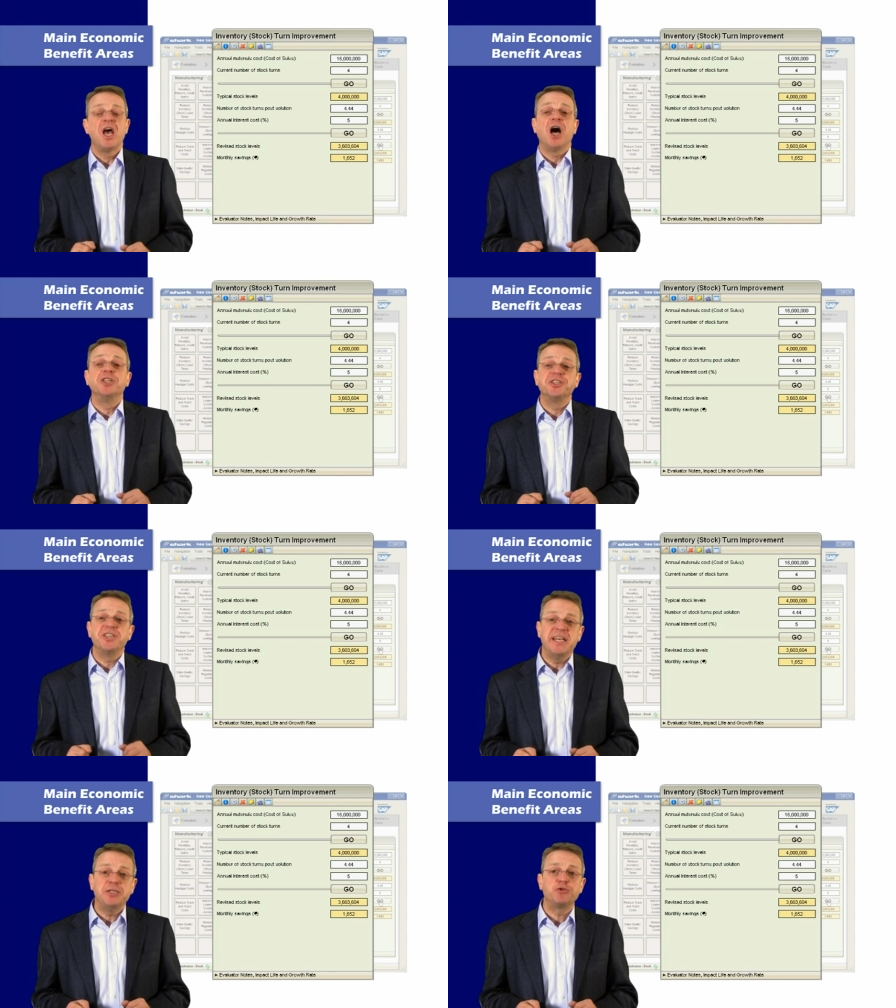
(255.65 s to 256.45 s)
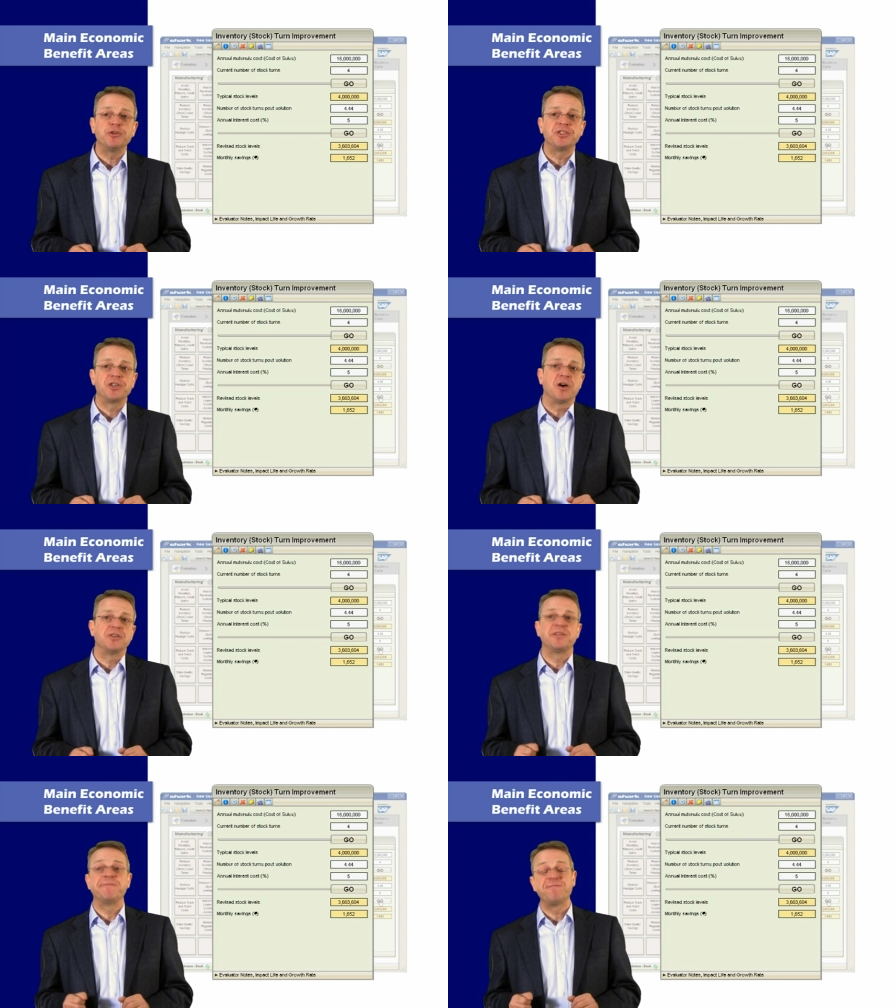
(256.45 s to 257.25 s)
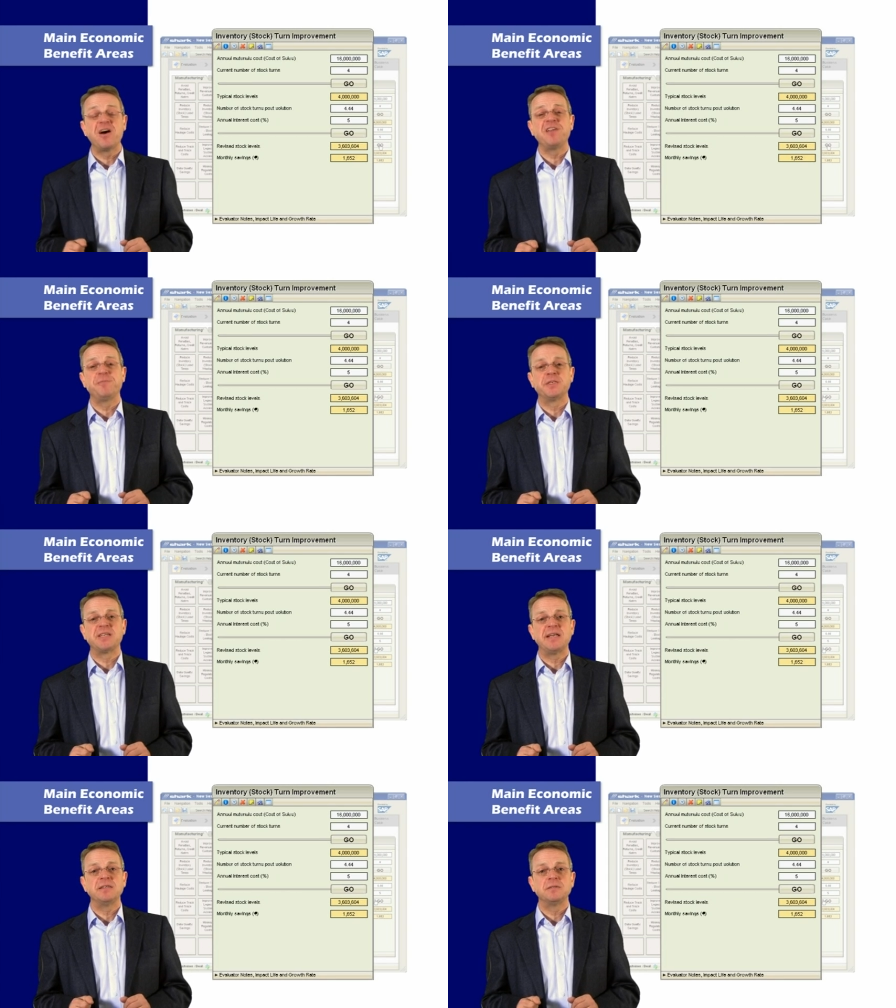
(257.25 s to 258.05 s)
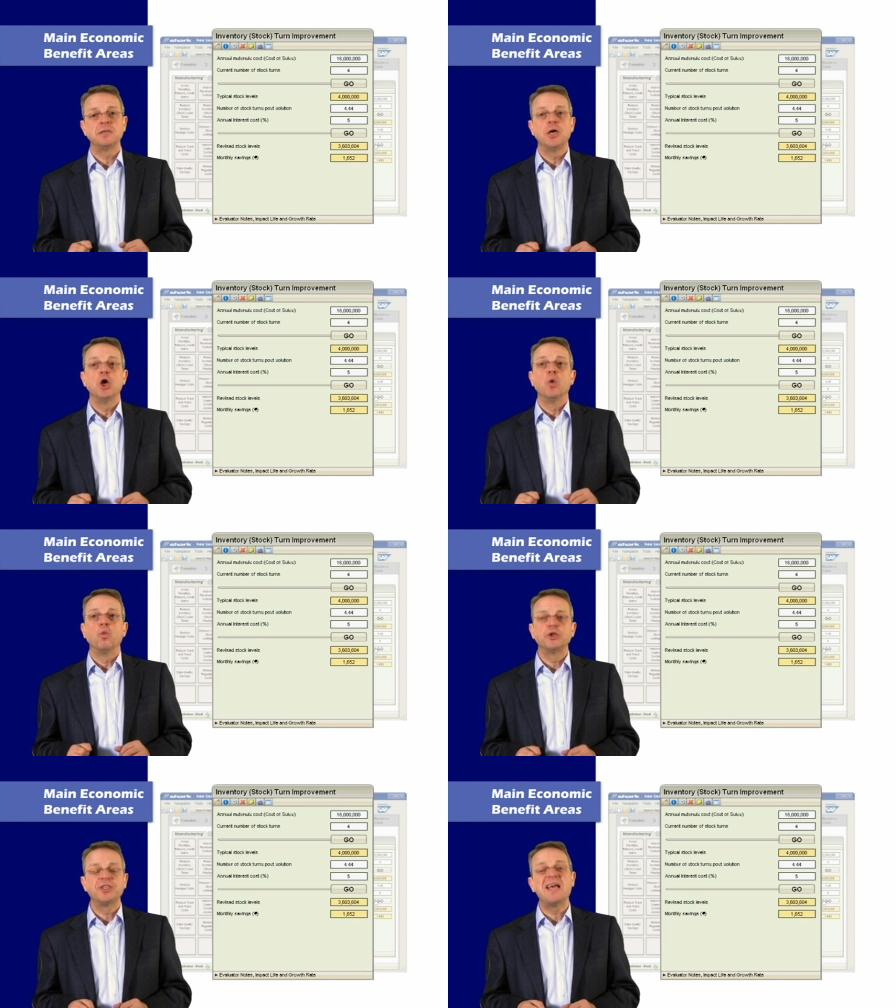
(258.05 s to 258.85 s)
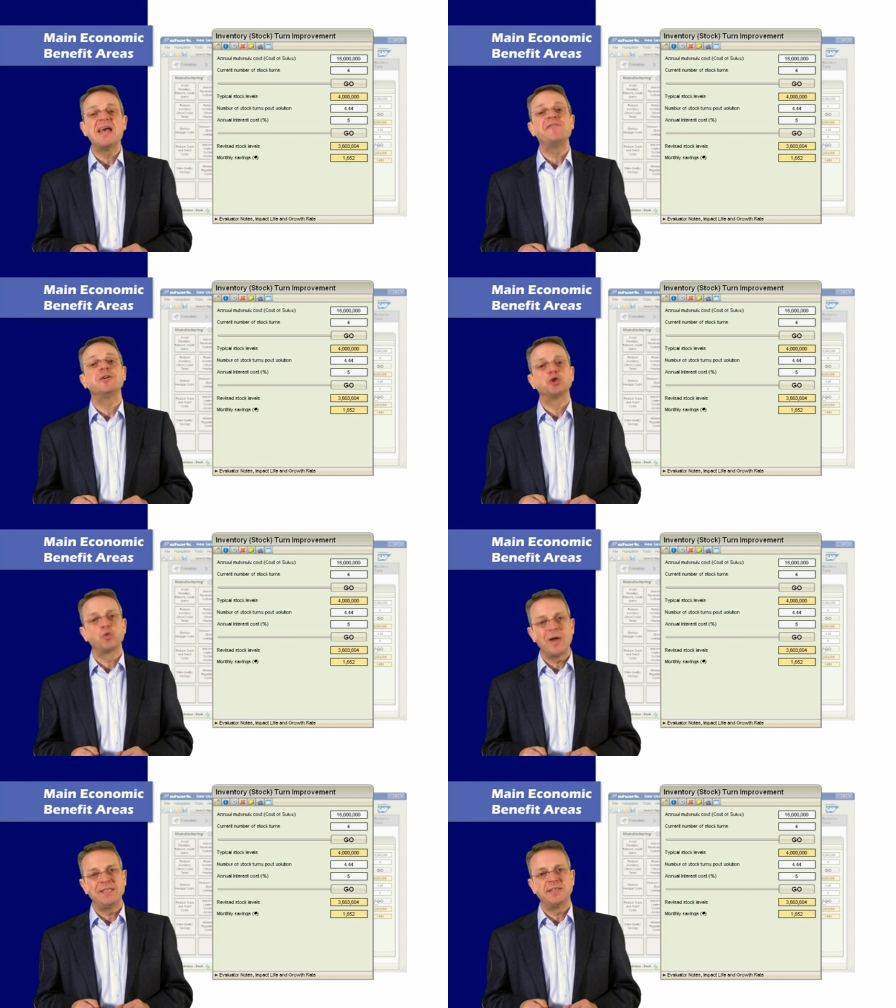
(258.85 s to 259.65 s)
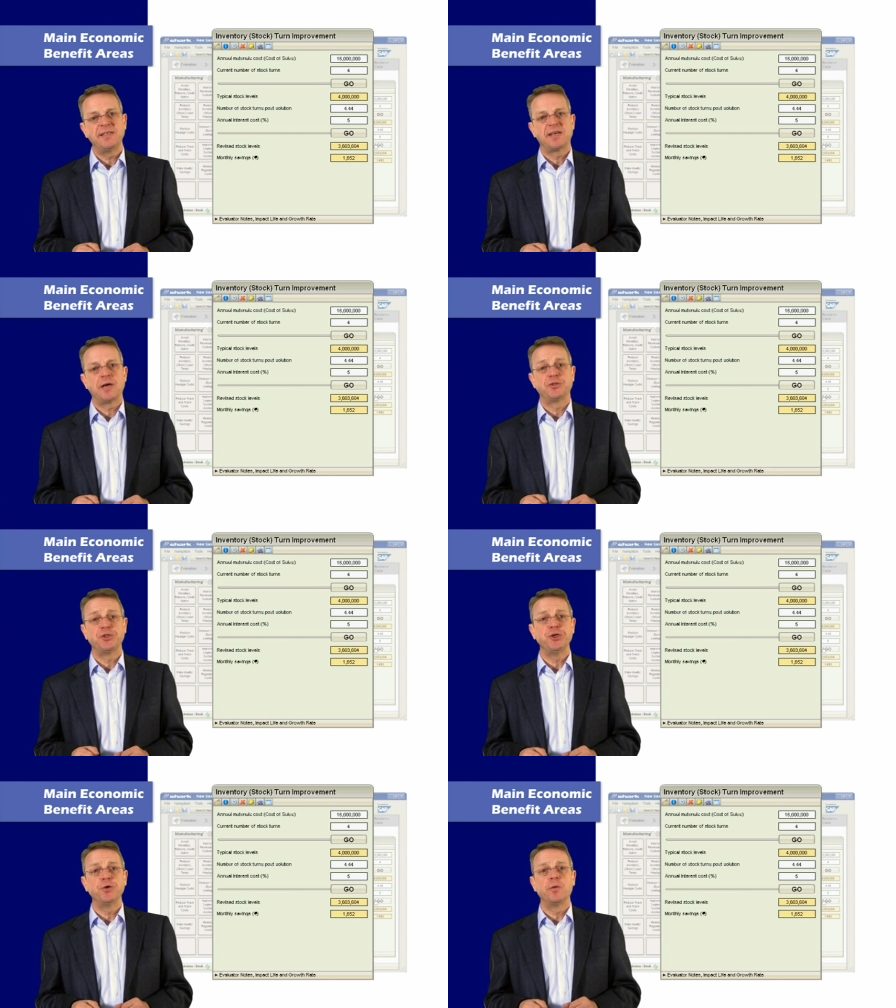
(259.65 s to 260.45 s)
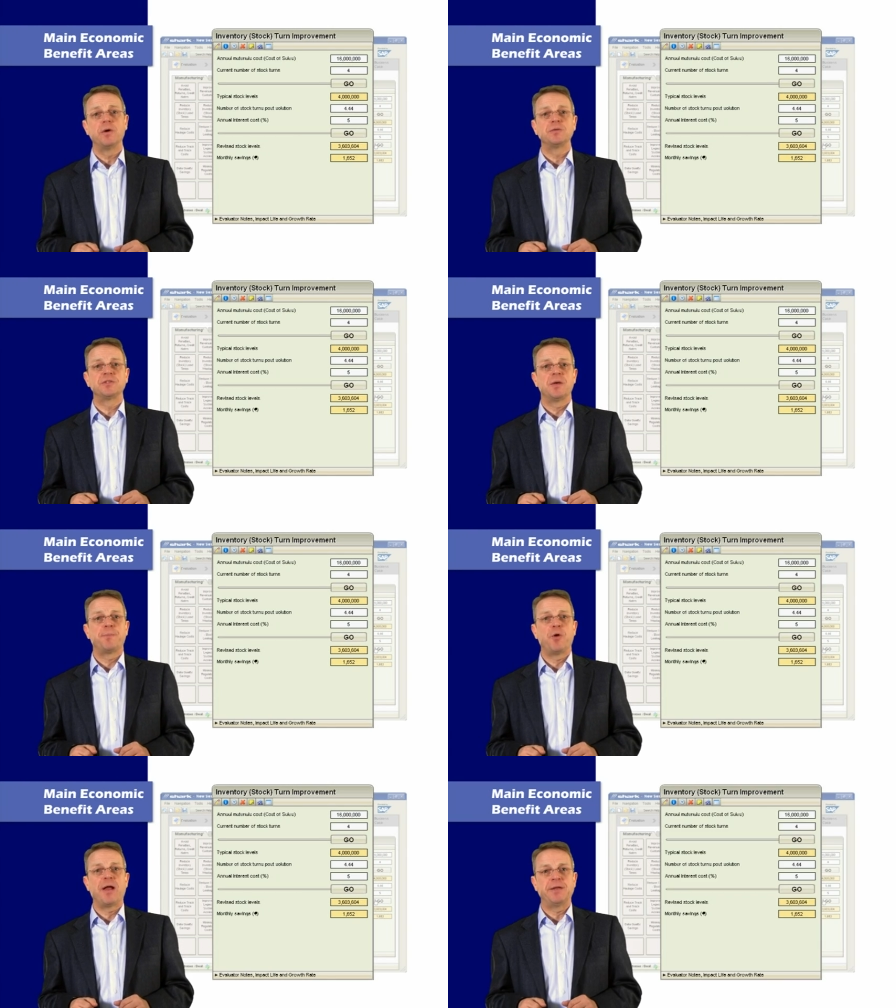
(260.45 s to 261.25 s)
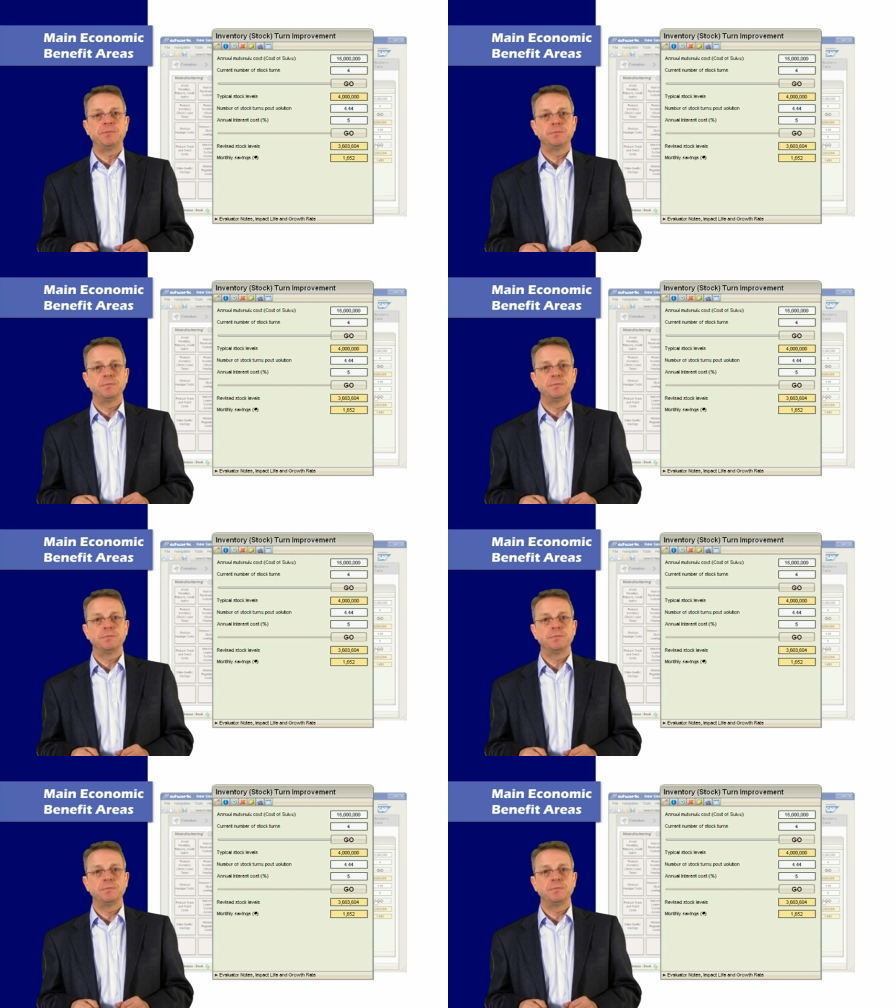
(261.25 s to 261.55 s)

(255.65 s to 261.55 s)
and at an interest cost of 5% would save 20,000 euros per annum.